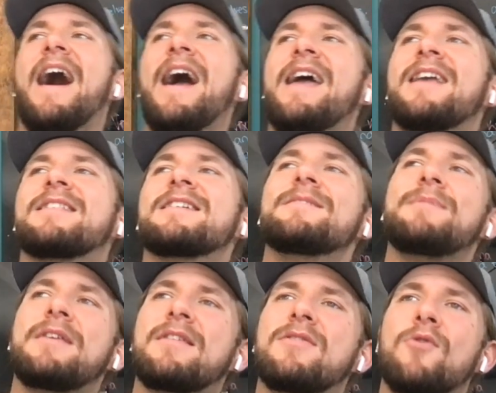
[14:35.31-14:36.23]
it's going to
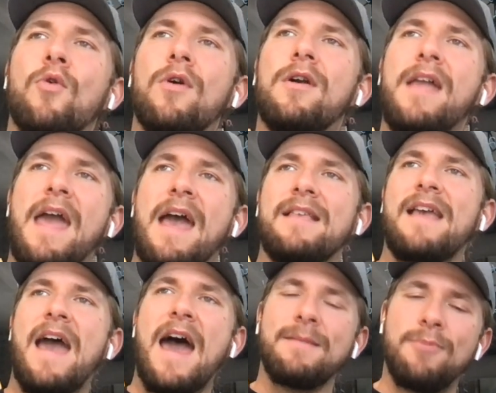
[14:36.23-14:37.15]
be stored as
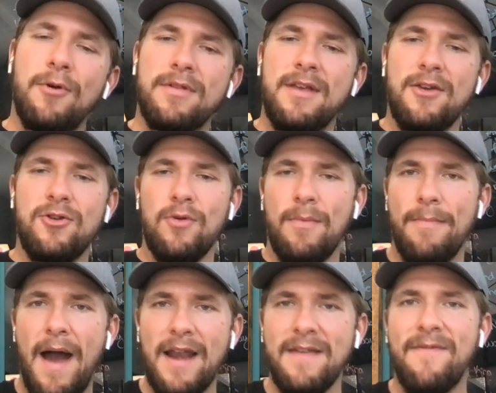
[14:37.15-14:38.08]
adipose tissue and
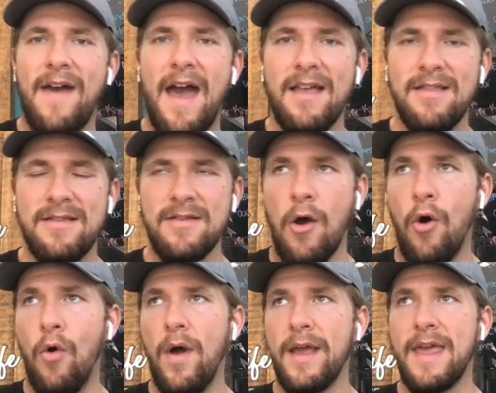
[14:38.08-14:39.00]
body fat.
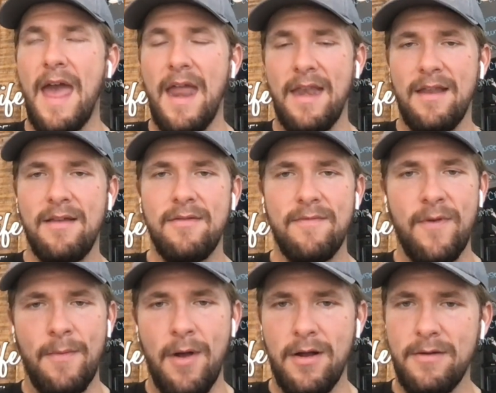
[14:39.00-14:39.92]
So again,
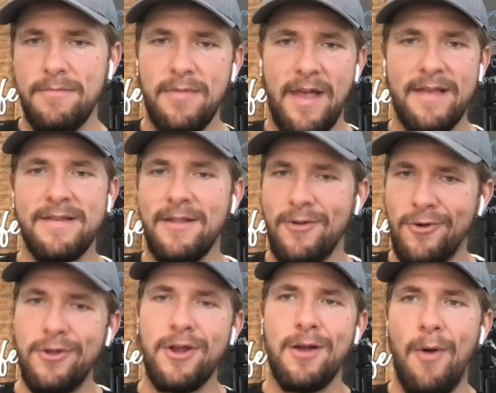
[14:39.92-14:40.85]
from our lesson
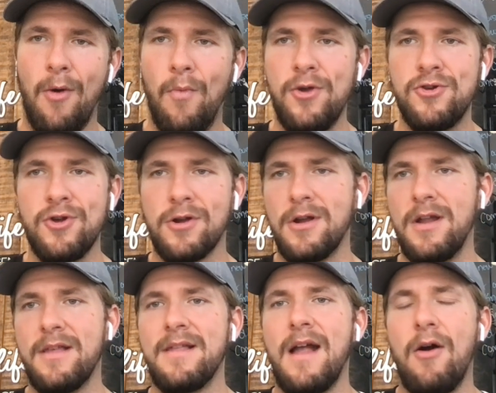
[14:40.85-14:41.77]
earlier about what sugar
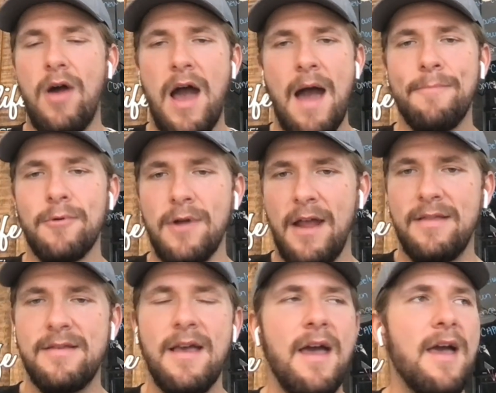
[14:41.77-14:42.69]
is and how it
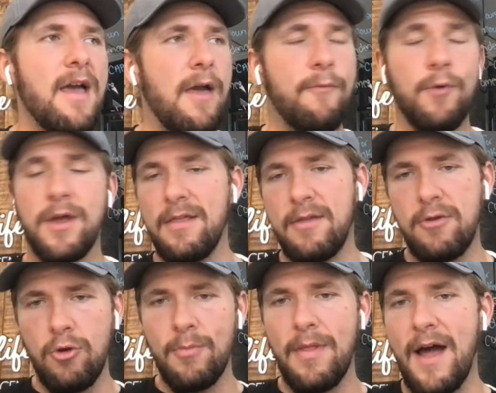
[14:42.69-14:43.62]
operates, if we
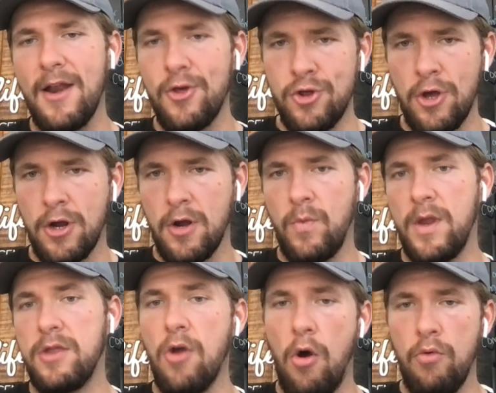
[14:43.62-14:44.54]
consume a lot of sugar,
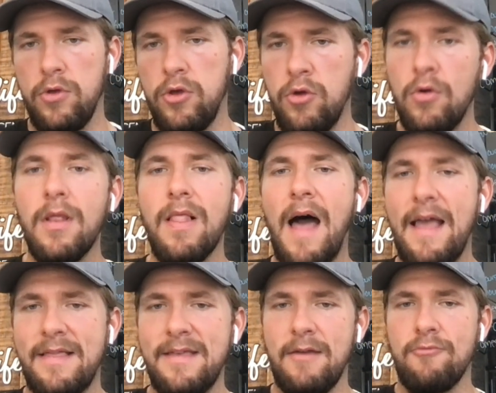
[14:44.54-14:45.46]
we don't
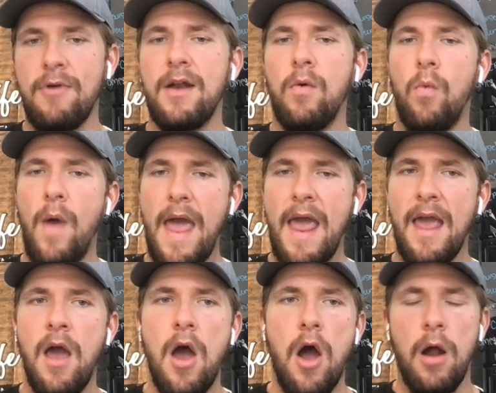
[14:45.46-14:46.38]
utilize it right away,
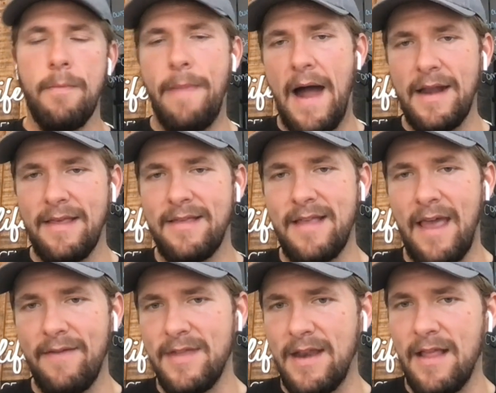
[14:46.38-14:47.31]
our body
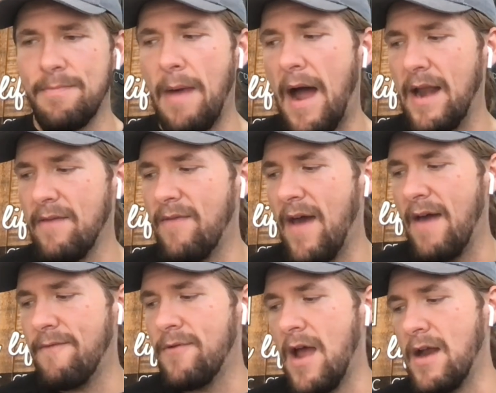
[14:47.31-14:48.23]
saves it as body fat
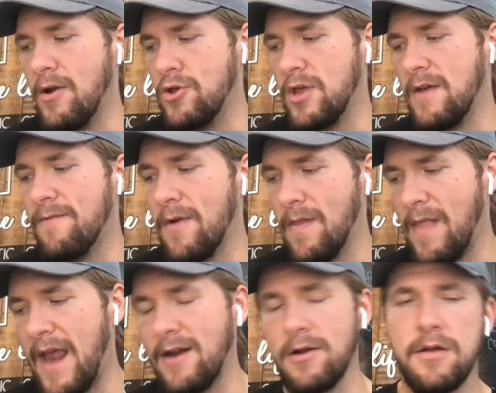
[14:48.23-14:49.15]
for energy for
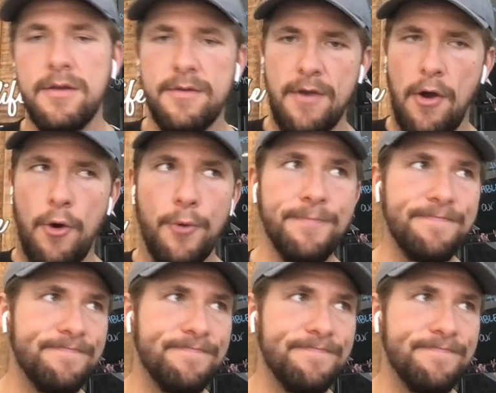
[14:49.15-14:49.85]
later. So